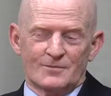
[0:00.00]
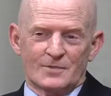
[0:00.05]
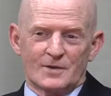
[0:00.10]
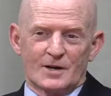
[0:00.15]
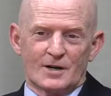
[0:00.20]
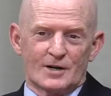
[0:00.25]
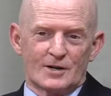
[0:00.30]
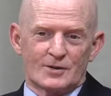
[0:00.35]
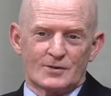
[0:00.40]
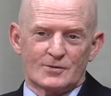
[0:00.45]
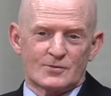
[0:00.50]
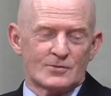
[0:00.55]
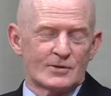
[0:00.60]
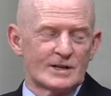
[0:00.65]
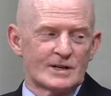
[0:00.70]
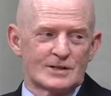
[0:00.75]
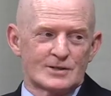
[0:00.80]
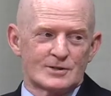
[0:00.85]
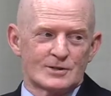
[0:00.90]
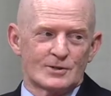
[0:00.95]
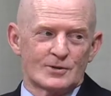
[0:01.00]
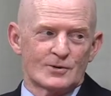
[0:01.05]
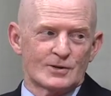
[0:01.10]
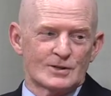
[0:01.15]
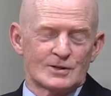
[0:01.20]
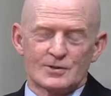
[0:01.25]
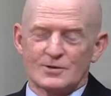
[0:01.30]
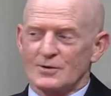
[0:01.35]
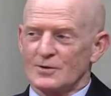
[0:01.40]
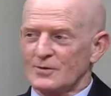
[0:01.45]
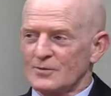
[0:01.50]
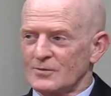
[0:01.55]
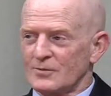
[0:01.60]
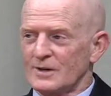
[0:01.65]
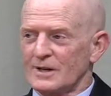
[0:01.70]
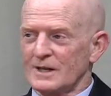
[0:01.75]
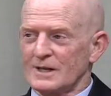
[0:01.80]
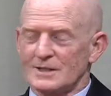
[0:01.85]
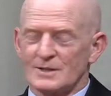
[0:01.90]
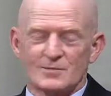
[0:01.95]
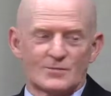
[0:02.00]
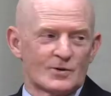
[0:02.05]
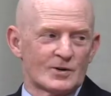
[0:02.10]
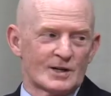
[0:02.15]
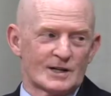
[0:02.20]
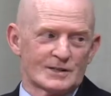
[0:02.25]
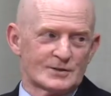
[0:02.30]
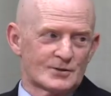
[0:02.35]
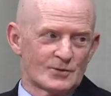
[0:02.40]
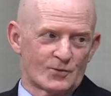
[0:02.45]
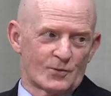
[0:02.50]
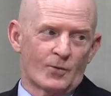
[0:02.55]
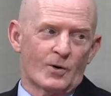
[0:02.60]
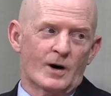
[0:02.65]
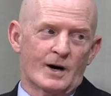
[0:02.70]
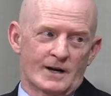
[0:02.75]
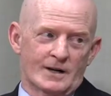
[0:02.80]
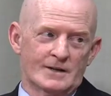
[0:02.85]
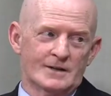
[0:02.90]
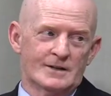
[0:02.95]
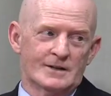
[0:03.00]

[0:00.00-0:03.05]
uh, three to two or two to three, it's more like two to one.